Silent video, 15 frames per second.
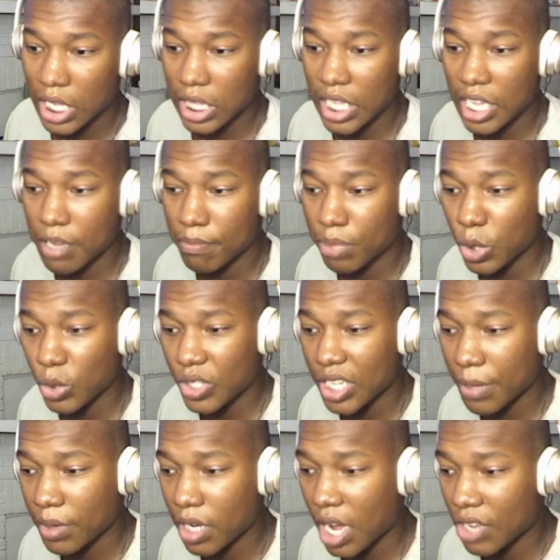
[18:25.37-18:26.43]
Elite, blue
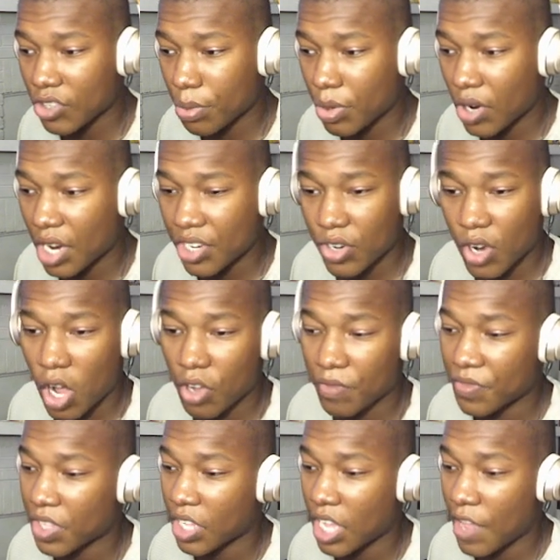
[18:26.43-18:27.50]
chip, contributor,
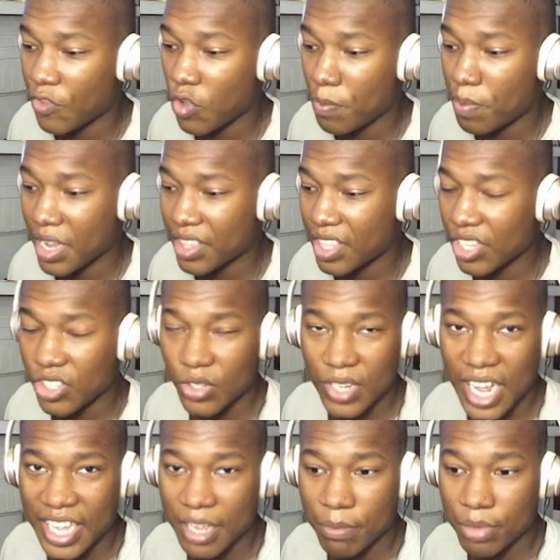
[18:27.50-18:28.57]
Underdog. If you pick this,
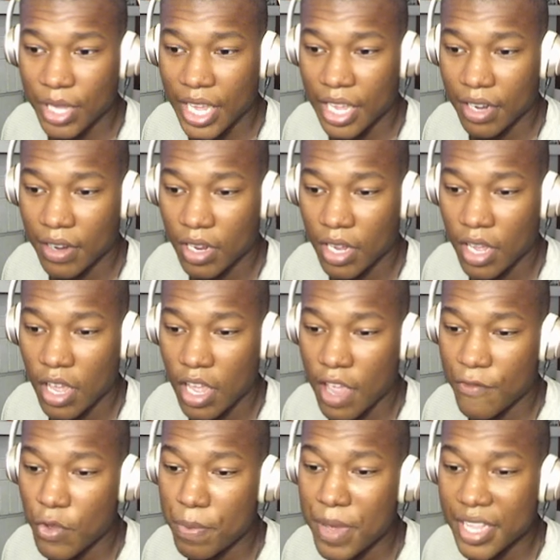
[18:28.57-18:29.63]
you're not getting played.
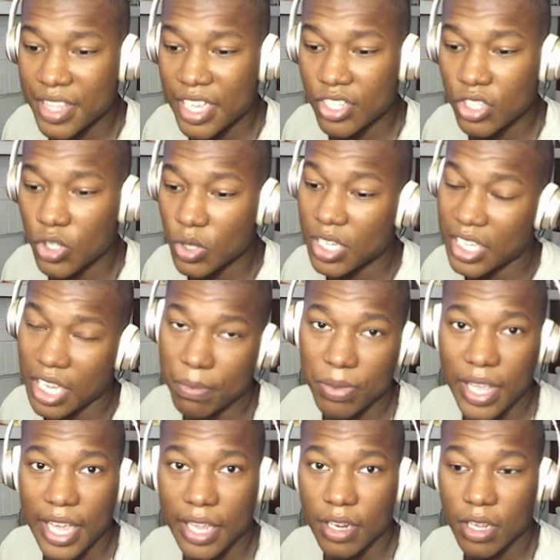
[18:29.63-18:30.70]
If you pick this, you can get
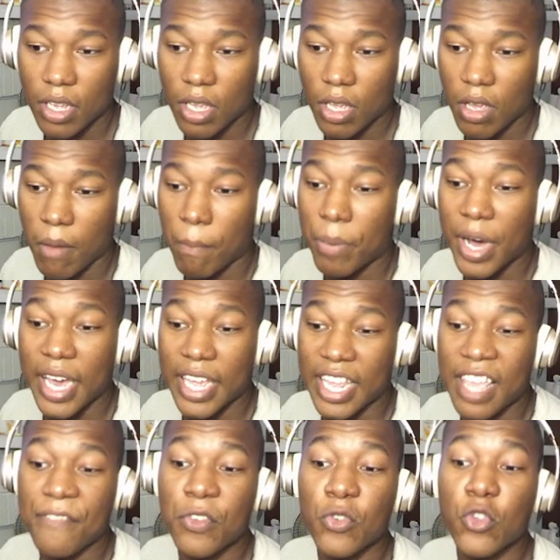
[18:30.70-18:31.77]
played.
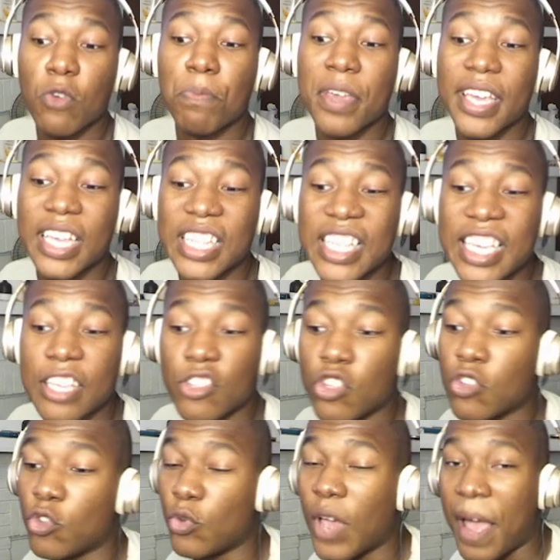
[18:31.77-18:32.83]
But if you do pick elite,
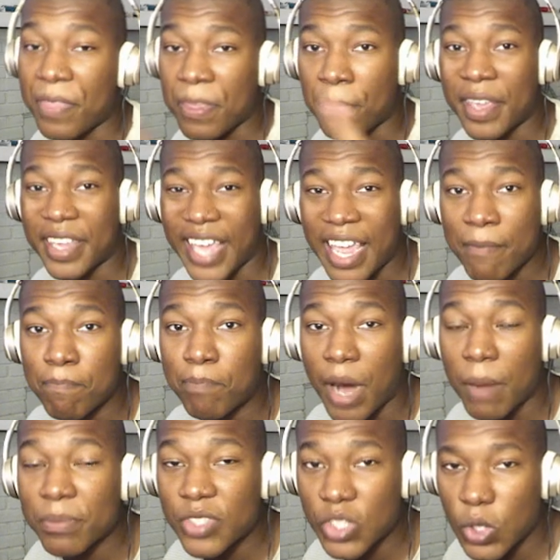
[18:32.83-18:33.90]
you have to pick a
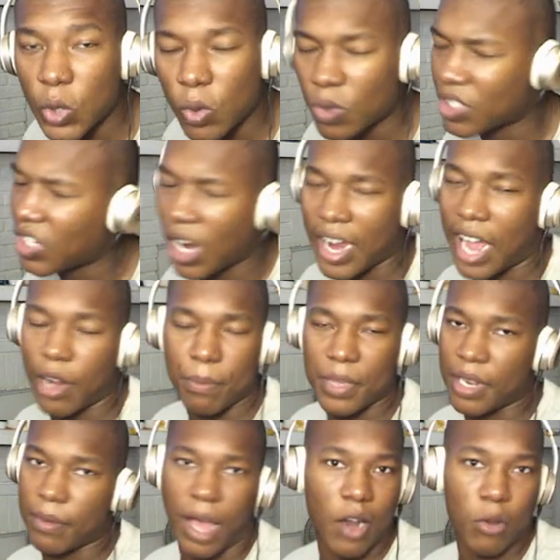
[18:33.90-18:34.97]
bum school. Sorry, I
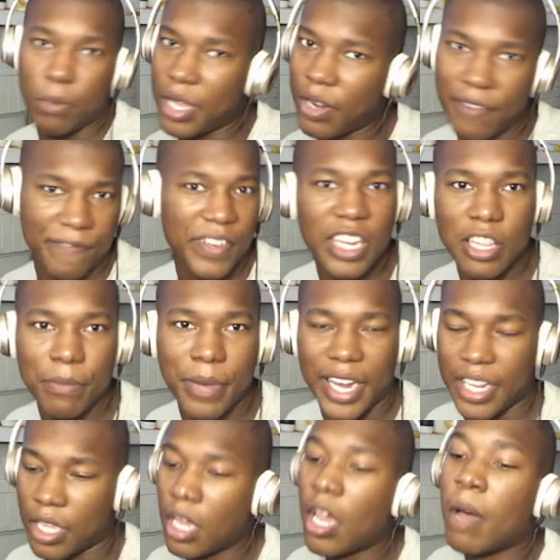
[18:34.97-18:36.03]
don't mean to, I don't mean to offend
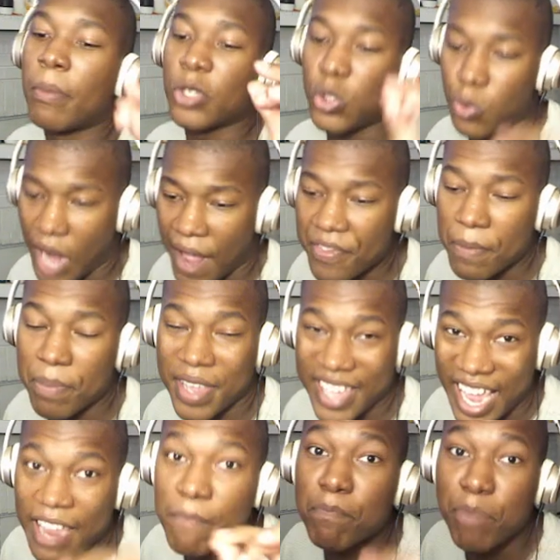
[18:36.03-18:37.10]
anybody, but you have to
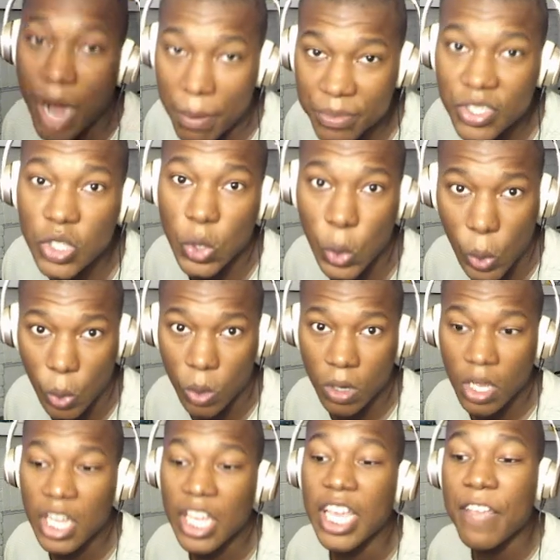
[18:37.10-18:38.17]
pick a bum
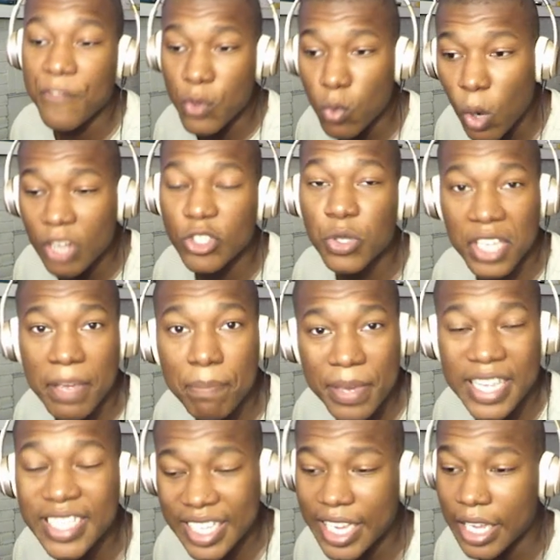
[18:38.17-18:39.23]
school if you want to get
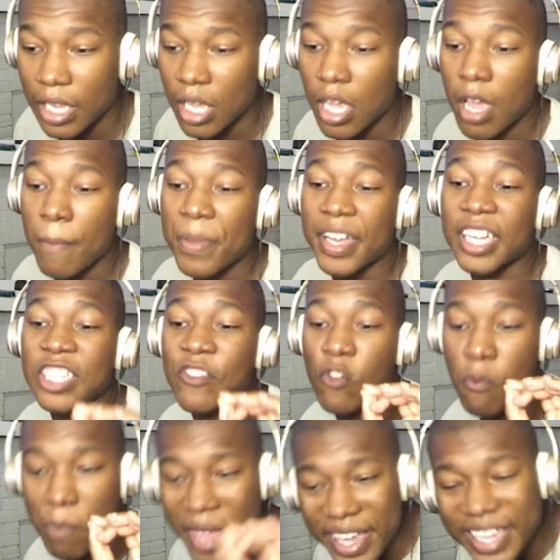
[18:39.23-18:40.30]
P T, because
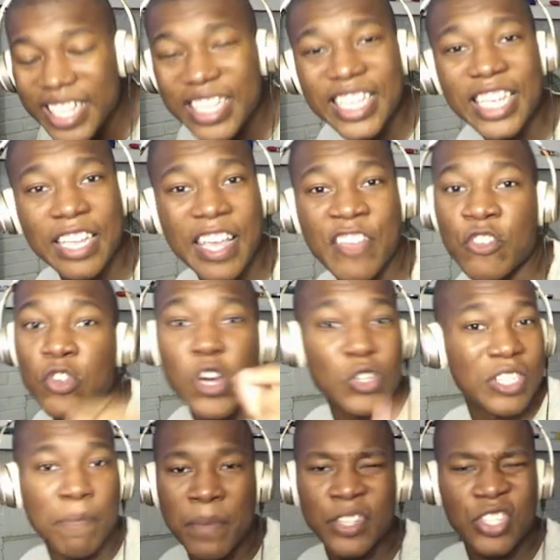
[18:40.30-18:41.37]
if you pick elite and you
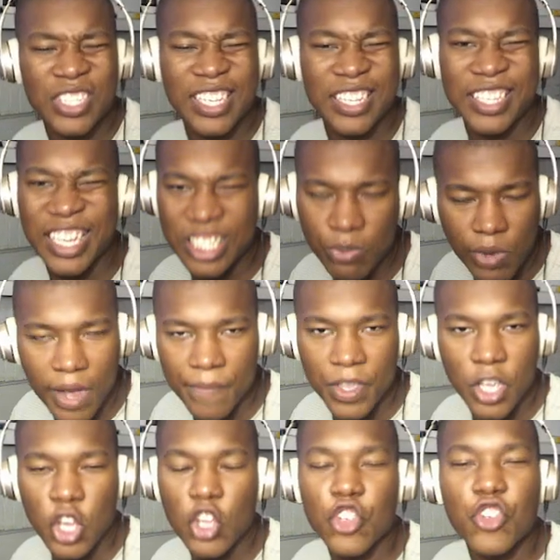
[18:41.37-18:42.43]
go to Michigan, guess
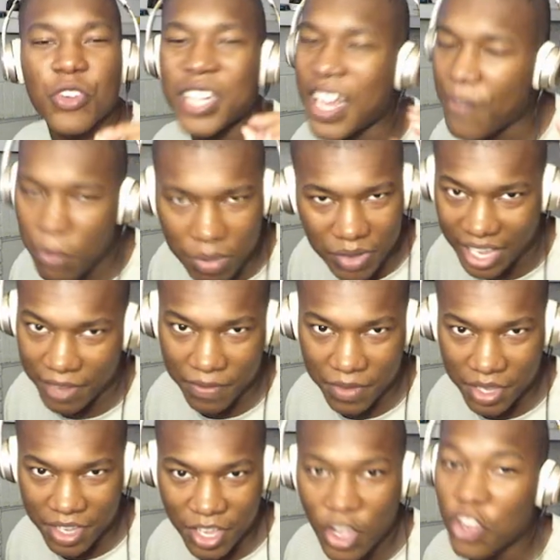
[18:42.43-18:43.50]
what? You'll never play.
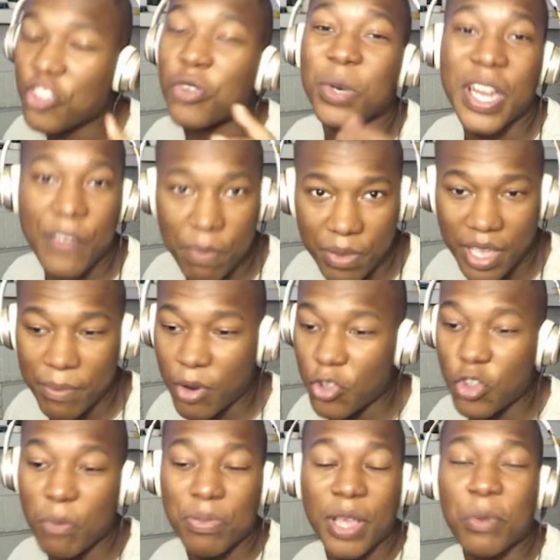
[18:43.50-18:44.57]
You'll never play,
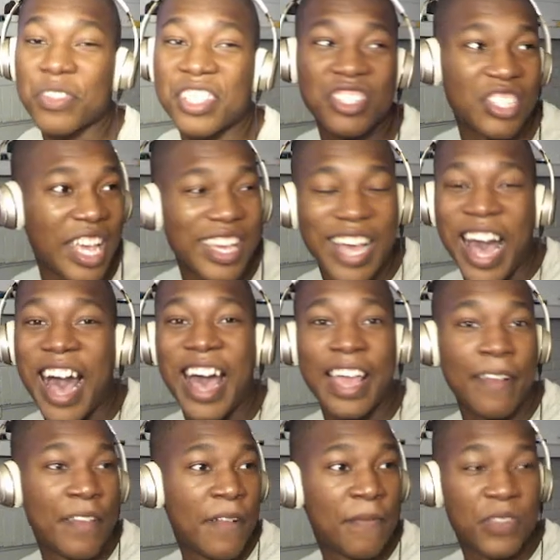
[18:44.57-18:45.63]
bro. You'll play with the
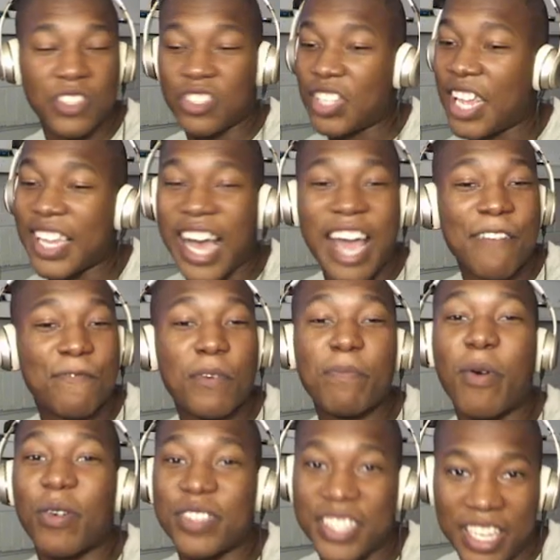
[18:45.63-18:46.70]
Shanghai, the Shanghai
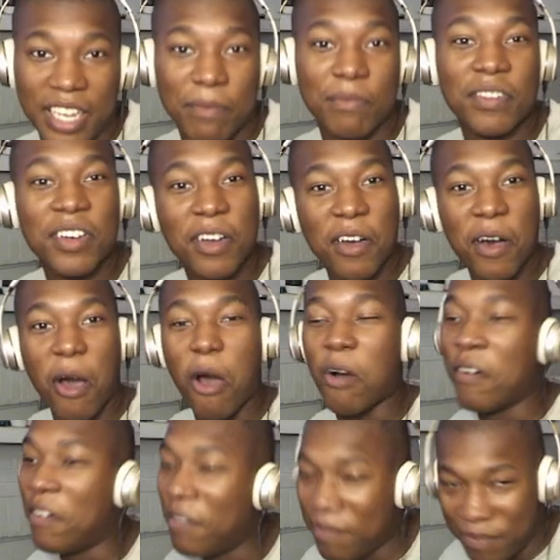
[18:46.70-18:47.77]
football team.
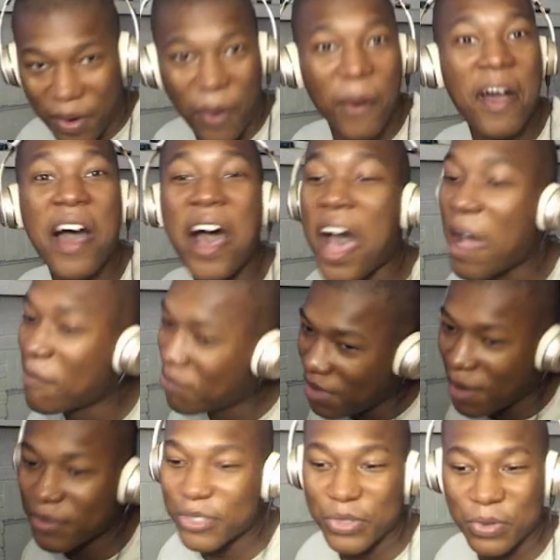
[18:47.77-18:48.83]
Oh, bro, I
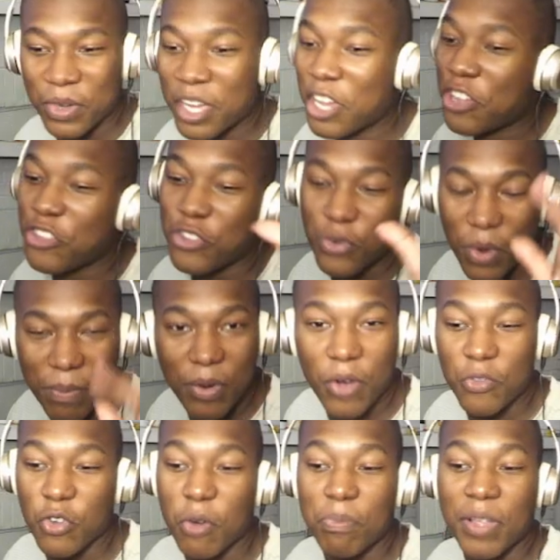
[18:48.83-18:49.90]
promise you, you will,
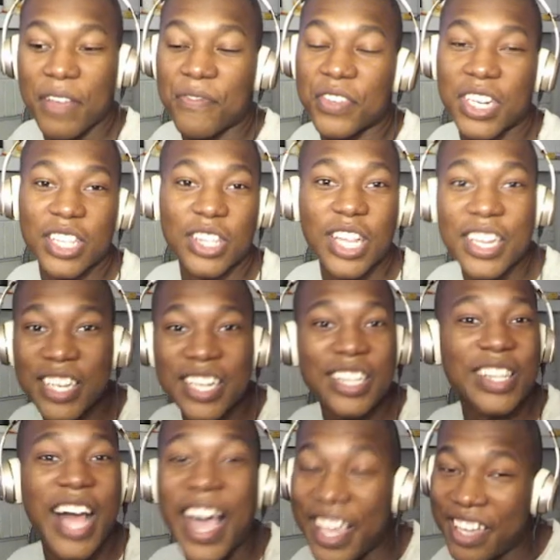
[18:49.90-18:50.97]
bro. You'll play for the
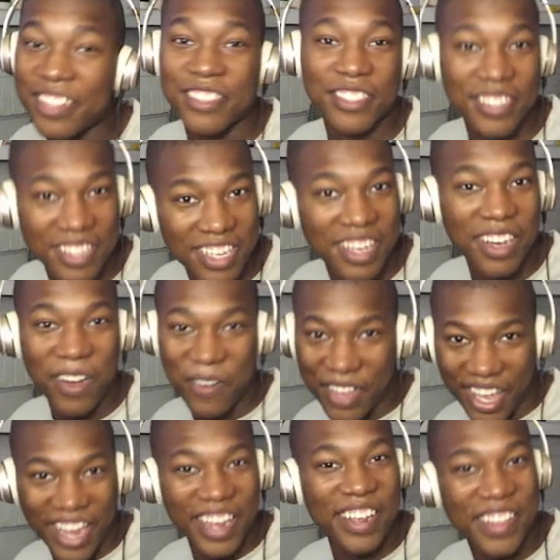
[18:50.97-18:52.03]
London Lions,
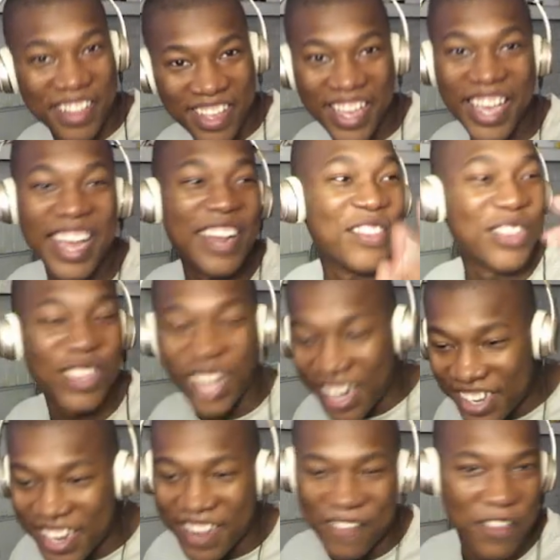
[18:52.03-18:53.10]
okay? And
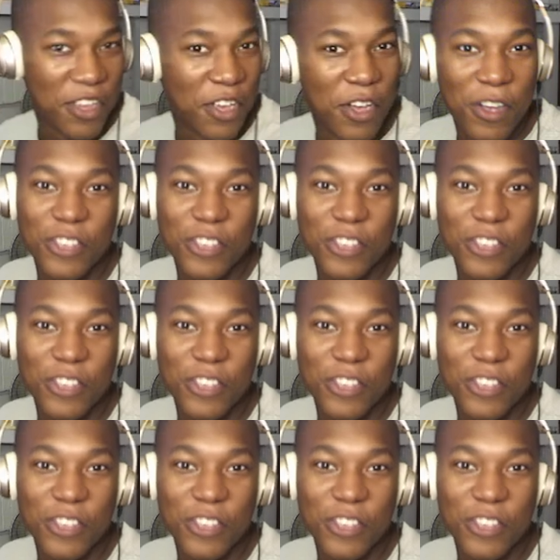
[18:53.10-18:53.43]
London,